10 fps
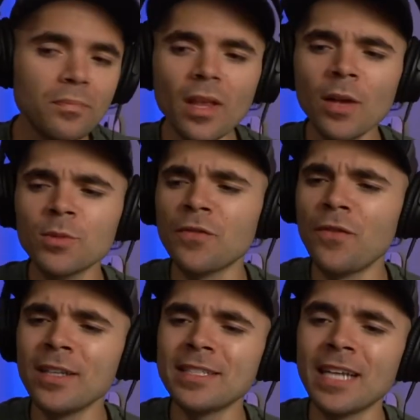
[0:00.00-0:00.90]
it was a
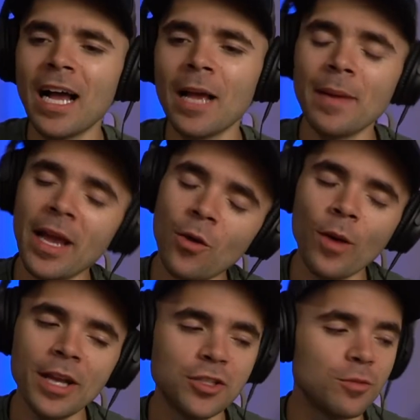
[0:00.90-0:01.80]
fun time. Ate
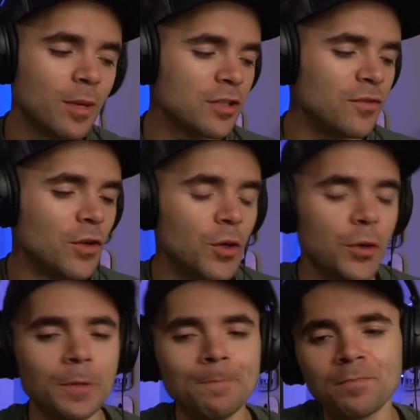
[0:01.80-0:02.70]
way too much
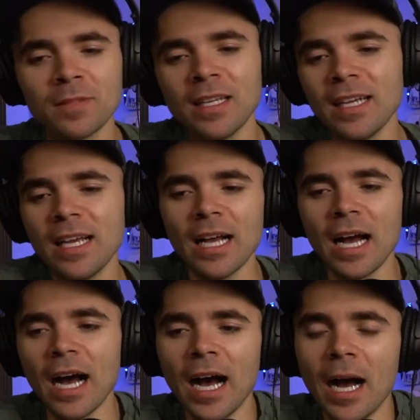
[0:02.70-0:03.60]
food.
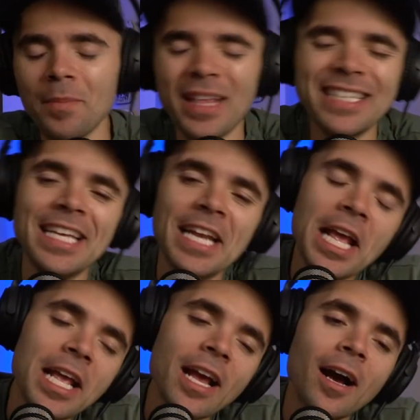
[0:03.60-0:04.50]
They did
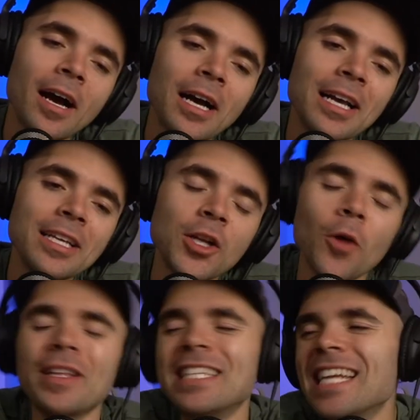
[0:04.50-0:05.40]
an
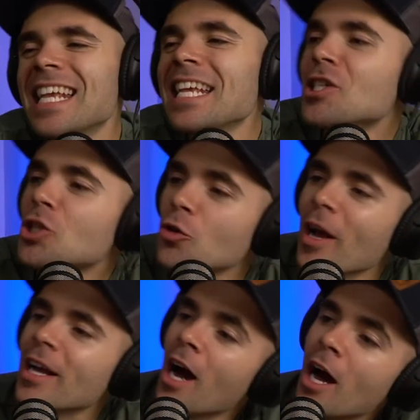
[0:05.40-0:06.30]
Easter
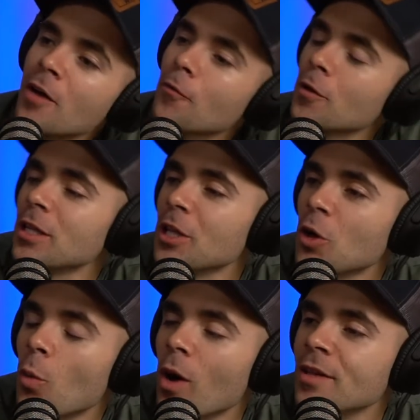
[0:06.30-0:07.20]
egg hunt for the
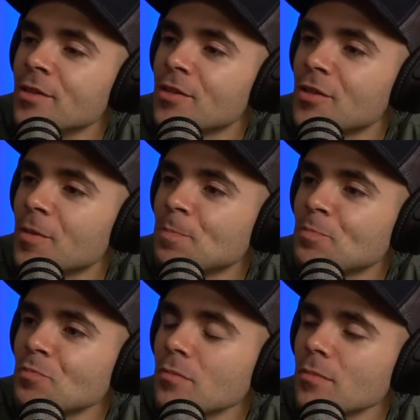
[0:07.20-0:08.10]
little ones,
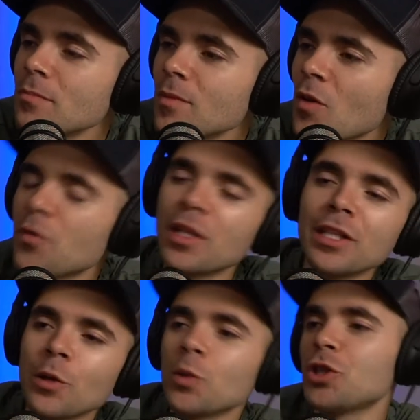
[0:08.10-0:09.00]
for the
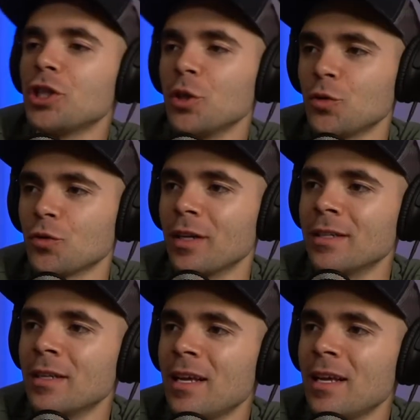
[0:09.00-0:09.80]
little children.